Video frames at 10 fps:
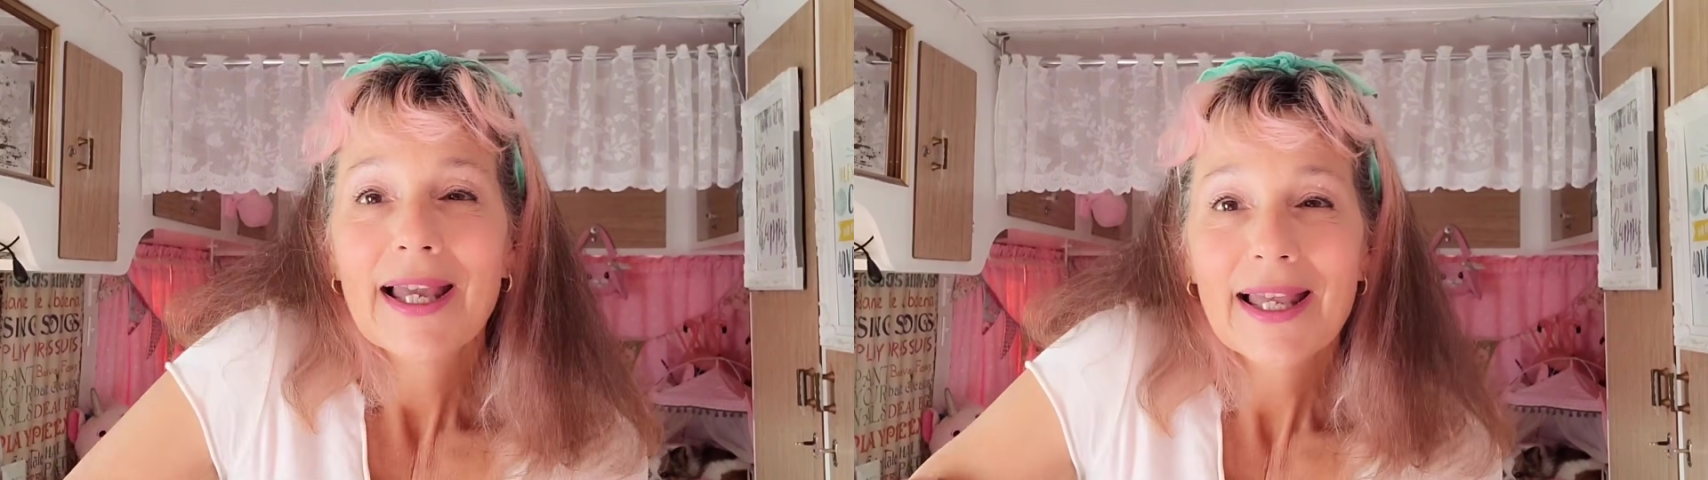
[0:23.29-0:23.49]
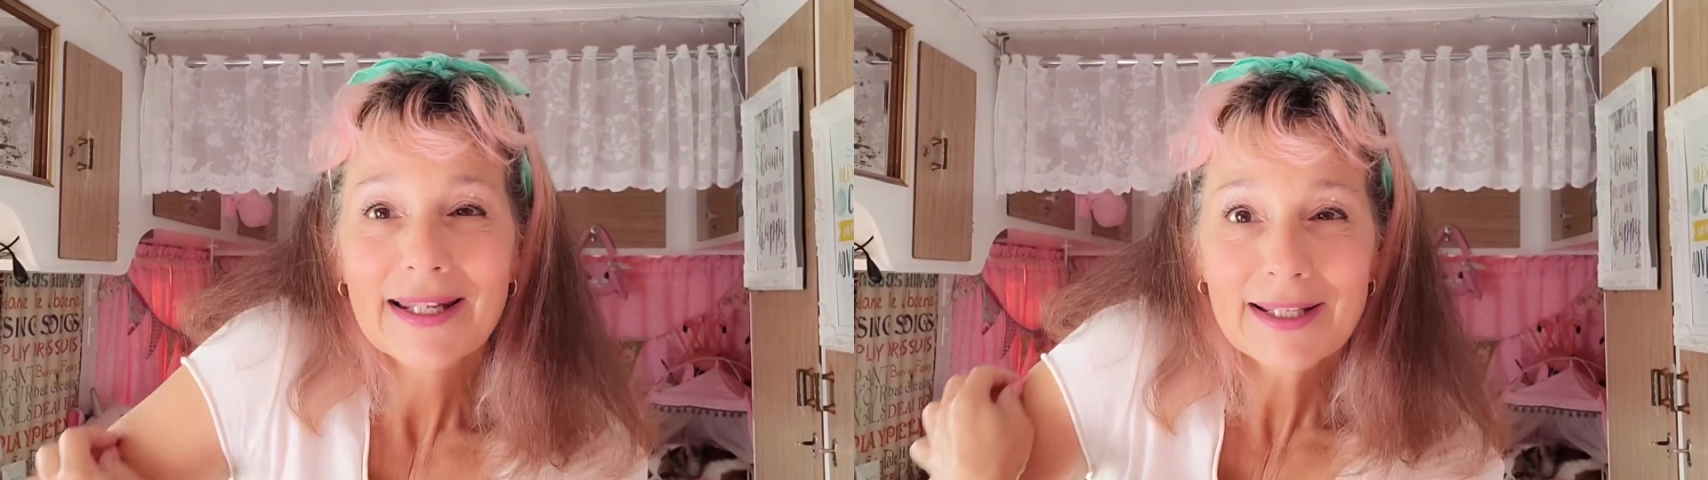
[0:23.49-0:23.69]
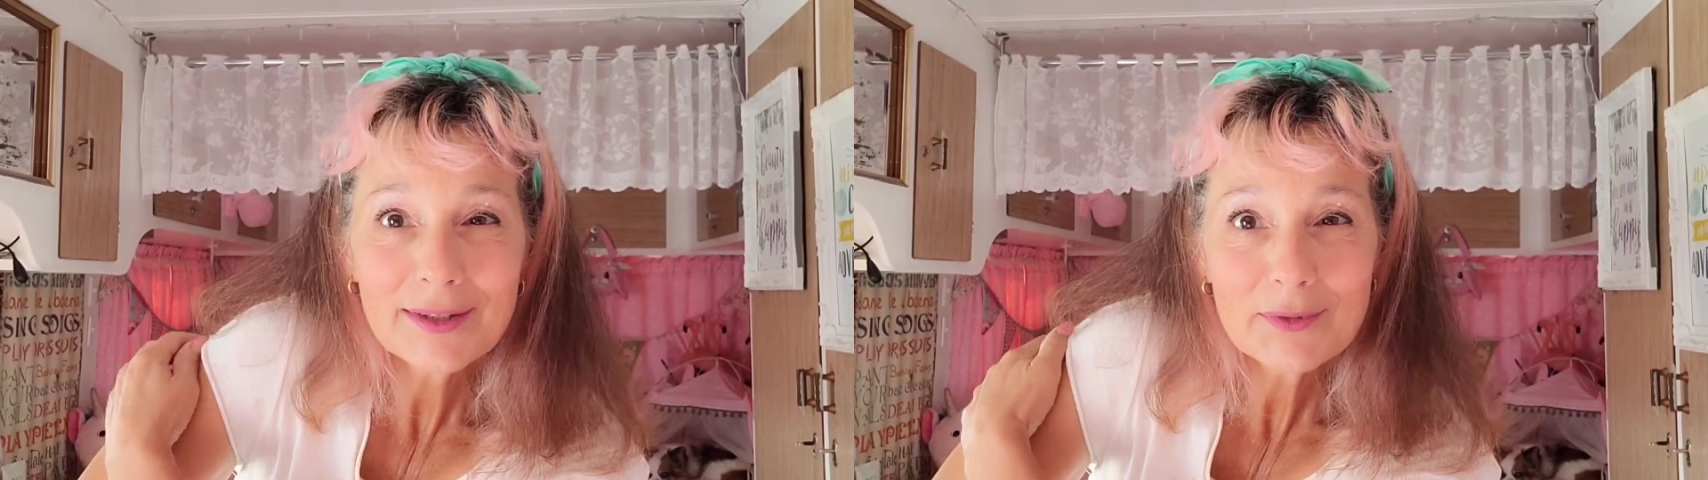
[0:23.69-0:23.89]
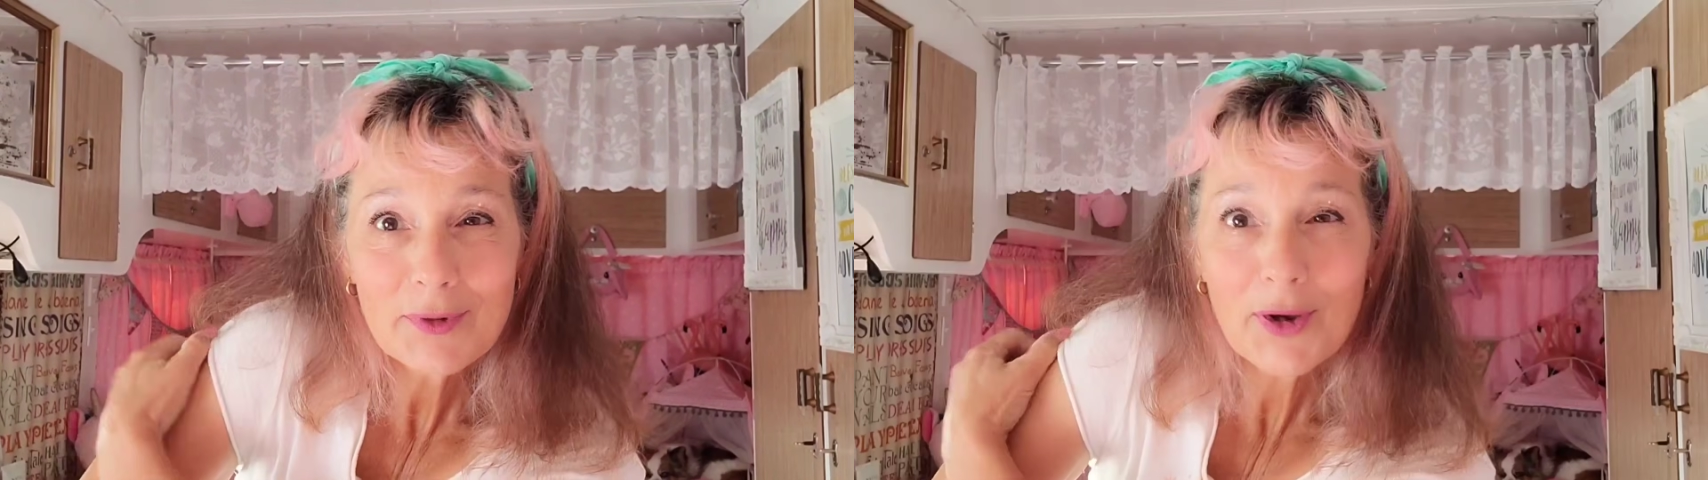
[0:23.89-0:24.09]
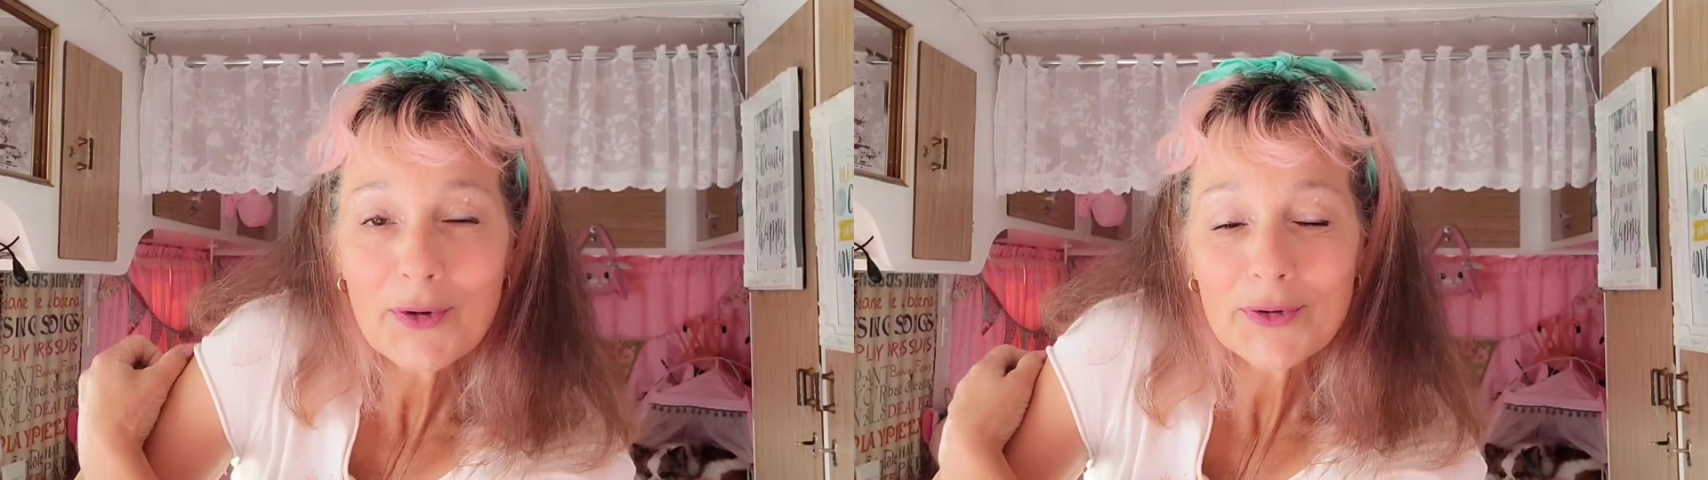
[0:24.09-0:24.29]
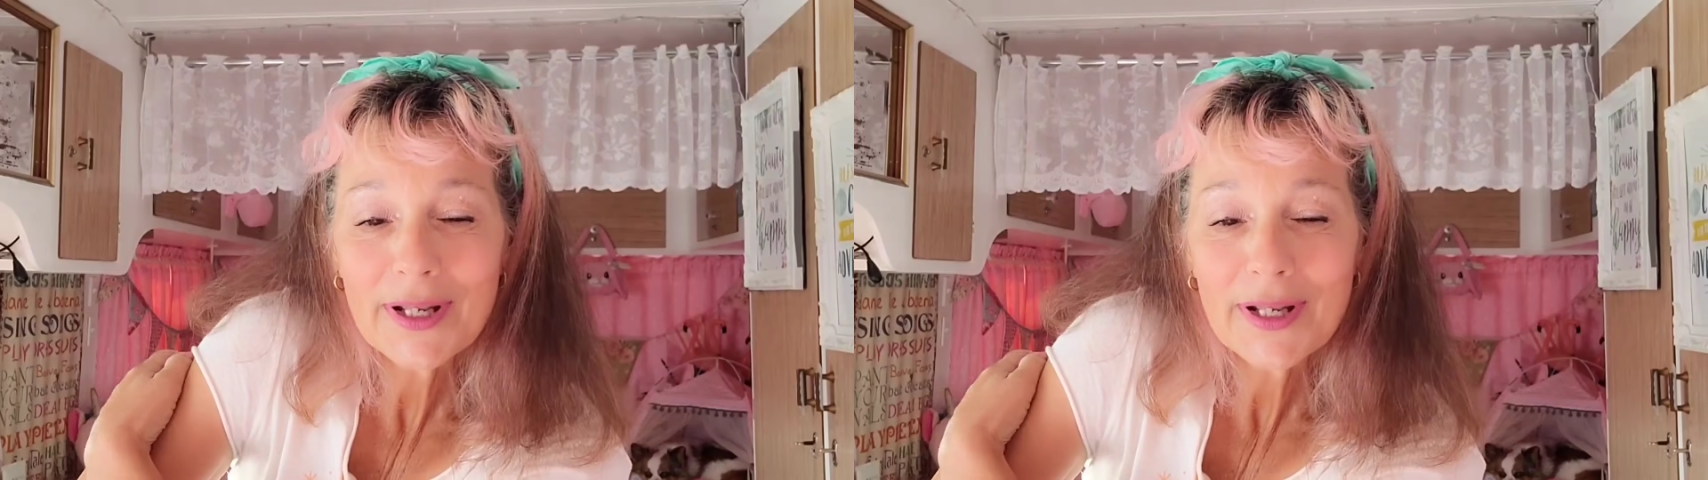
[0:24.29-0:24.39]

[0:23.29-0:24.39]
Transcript: and hit the road.